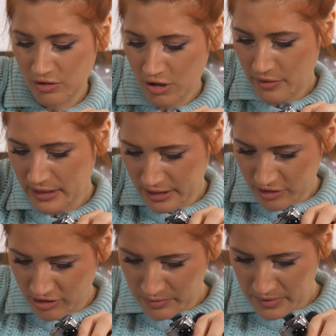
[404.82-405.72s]
go in and
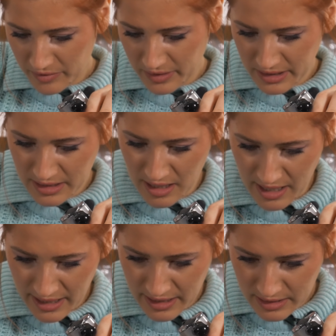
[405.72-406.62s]
scrape down the
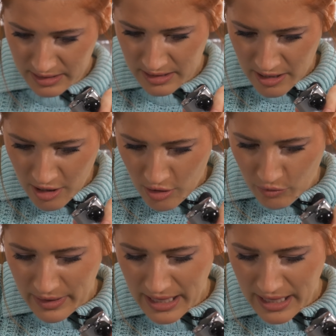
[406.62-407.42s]
sides. We